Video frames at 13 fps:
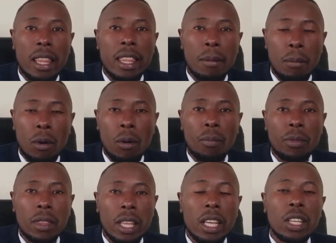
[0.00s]
the more.
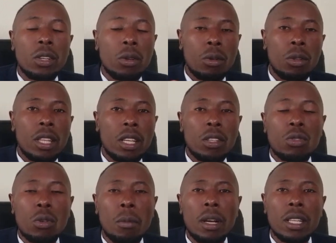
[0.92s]
Thank you. Thank you
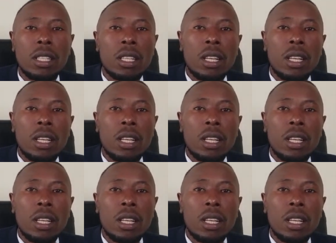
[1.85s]
so much.